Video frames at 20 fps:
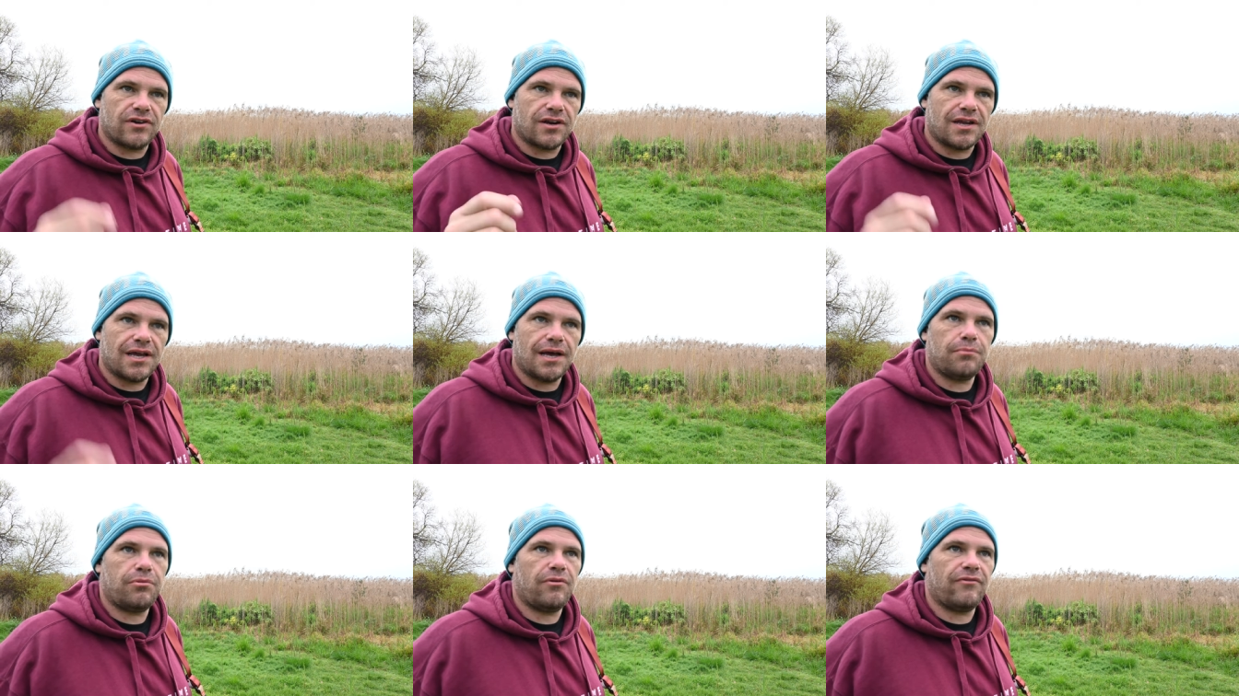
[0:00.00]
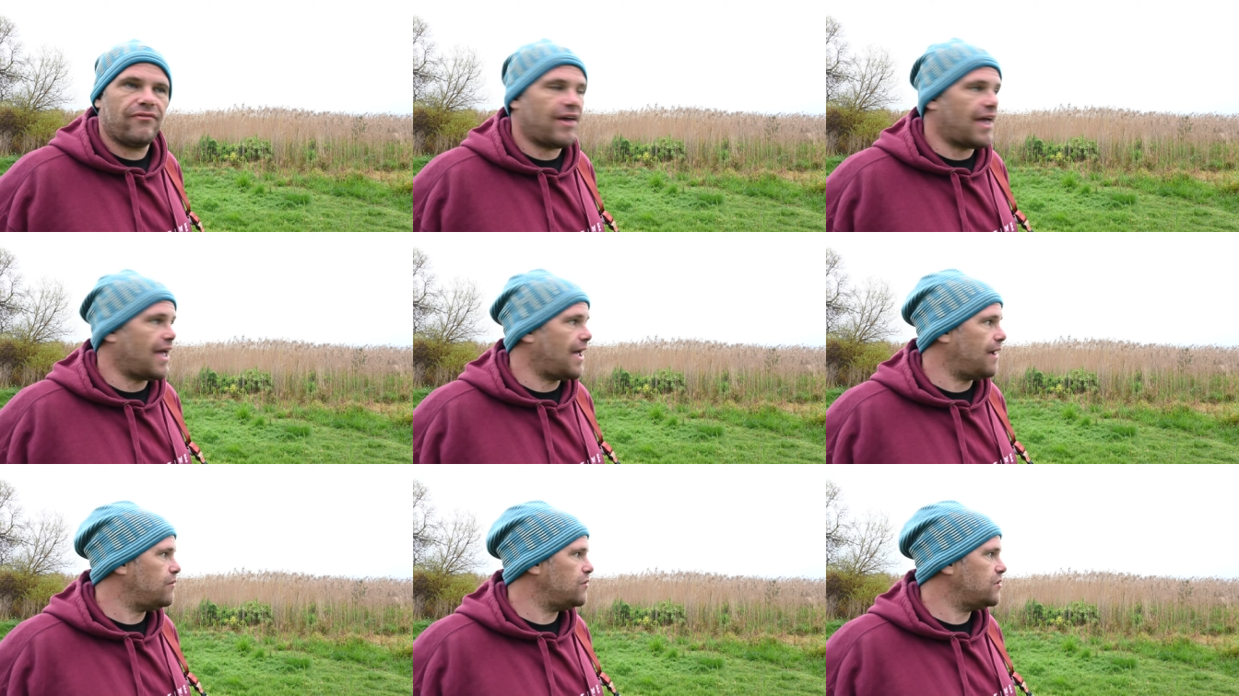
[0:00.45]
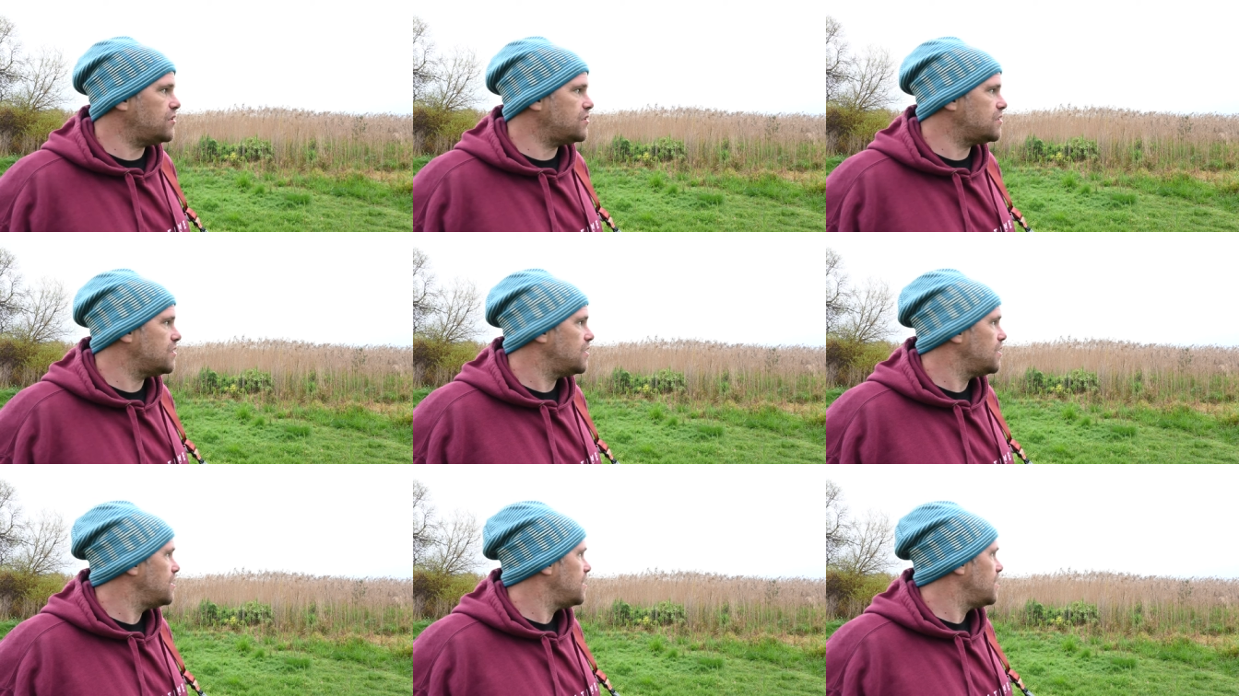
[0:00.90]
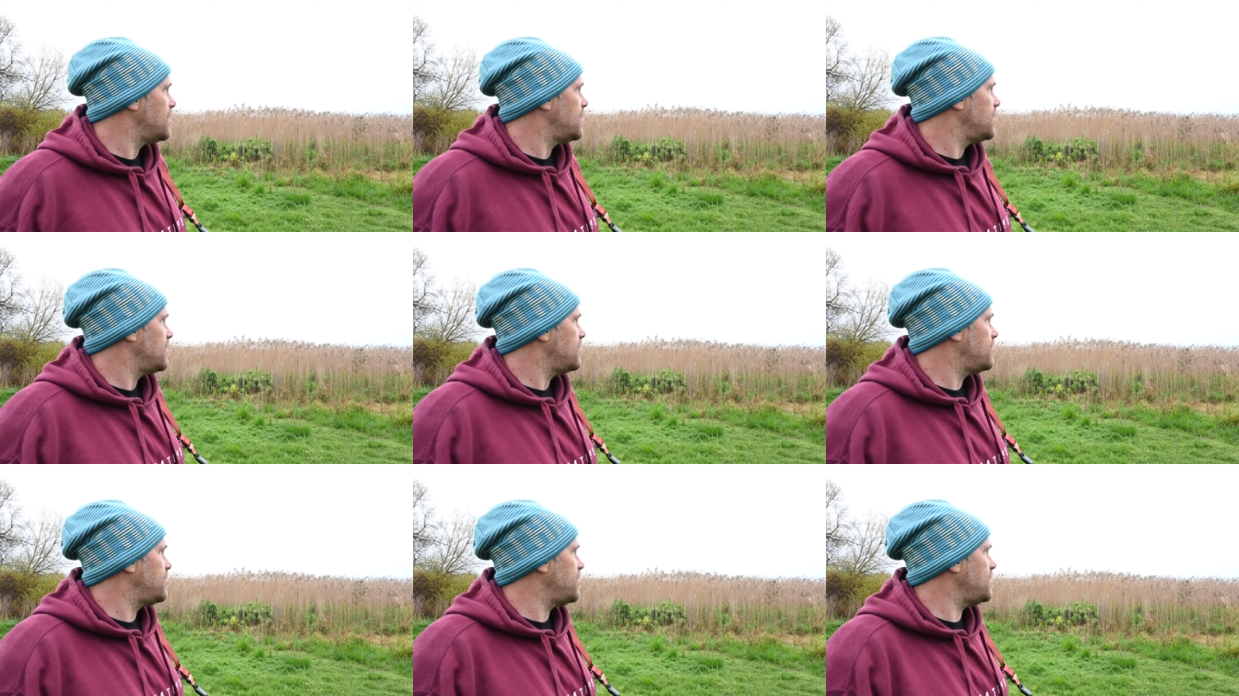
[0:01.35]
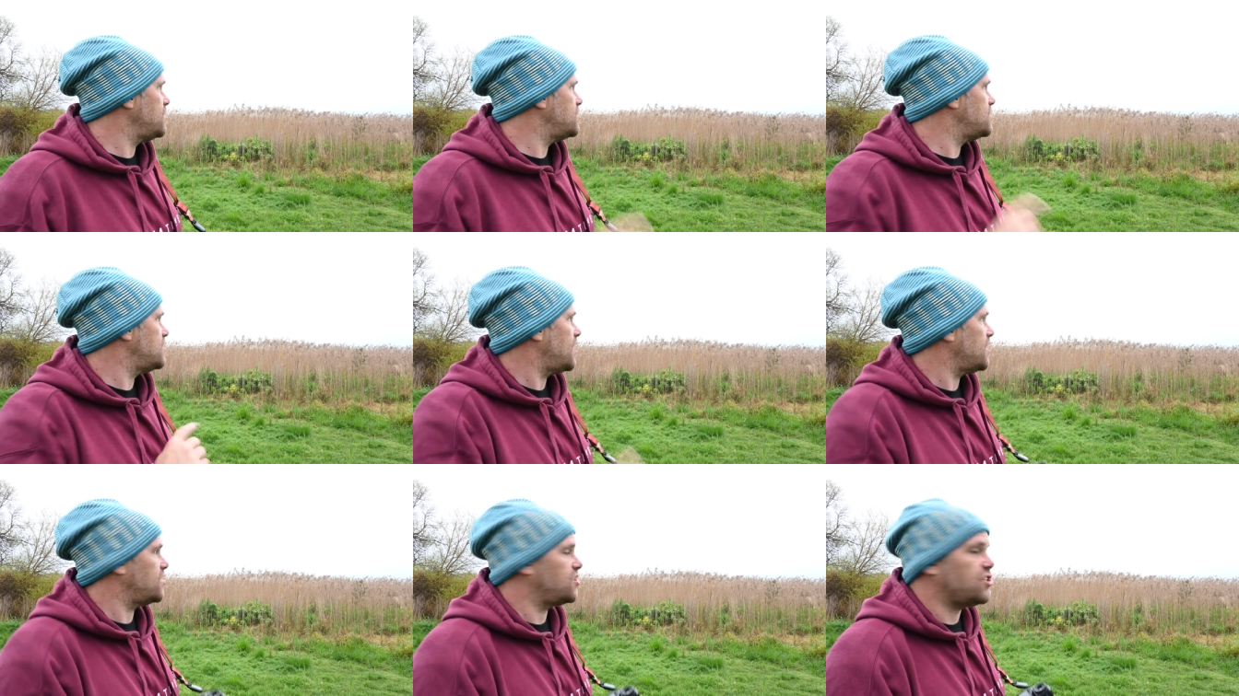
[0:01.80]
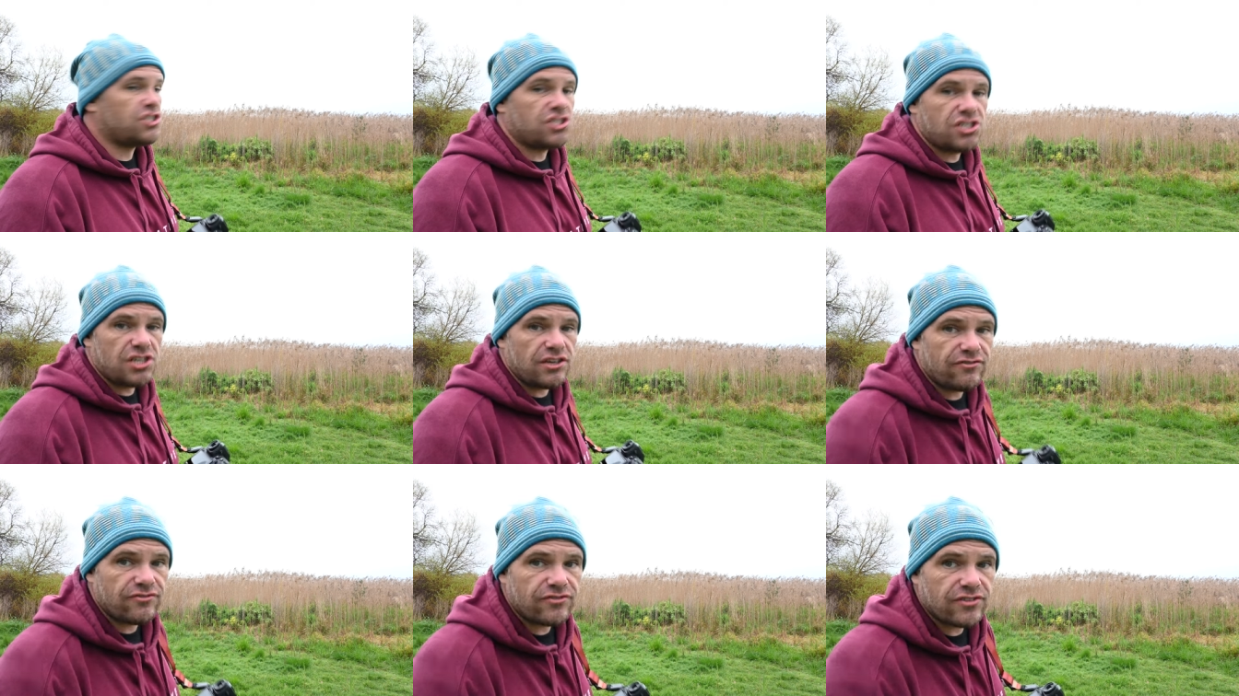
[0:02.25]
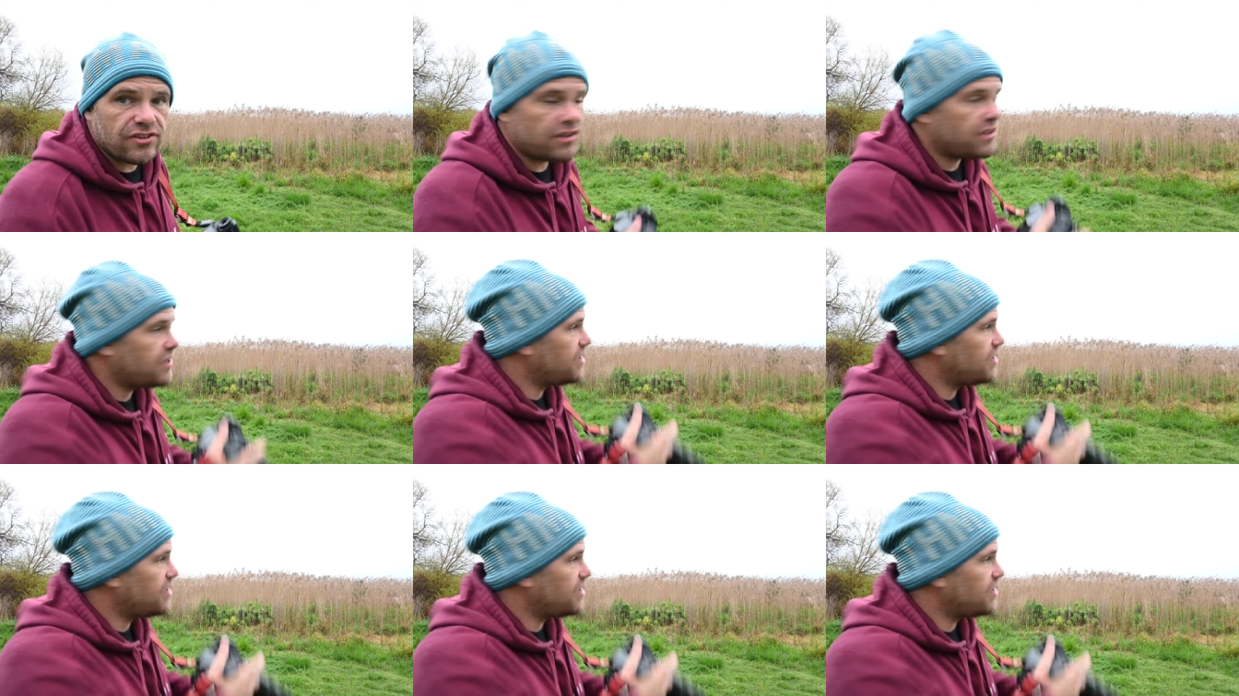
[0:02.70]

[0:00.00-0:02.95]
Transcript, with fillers: a couple of hours, things start to shift